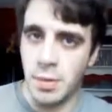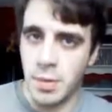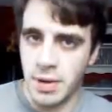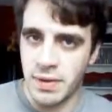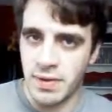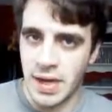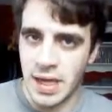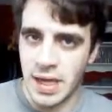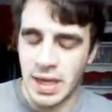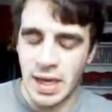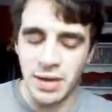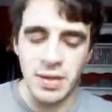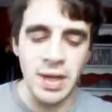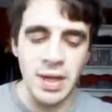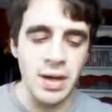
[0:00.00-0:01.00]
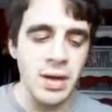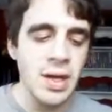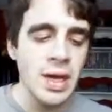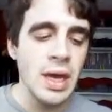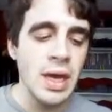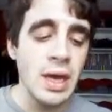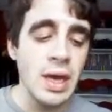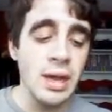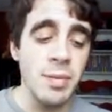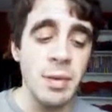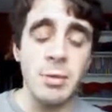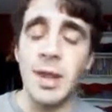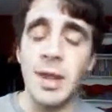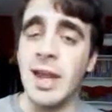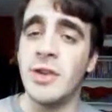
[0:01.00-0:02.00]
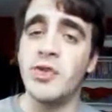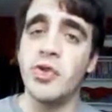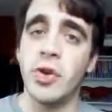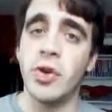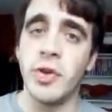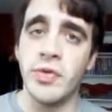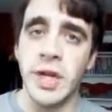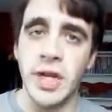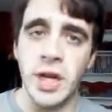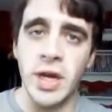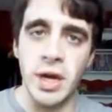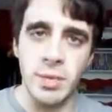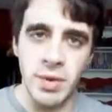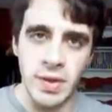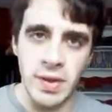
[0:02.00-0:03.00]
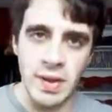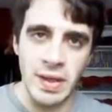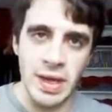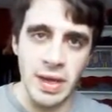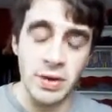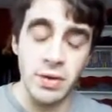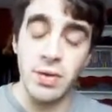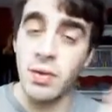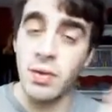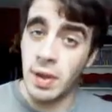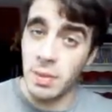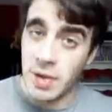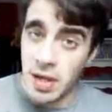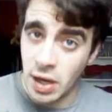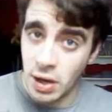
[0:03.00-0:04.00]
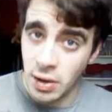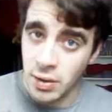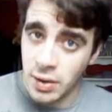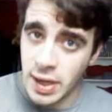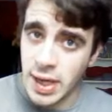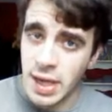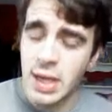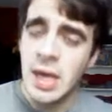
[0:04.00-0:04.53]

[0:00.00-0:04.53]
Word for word: book fans out there, uh, the people that enjoy reading comic books as I do. So me know, okay?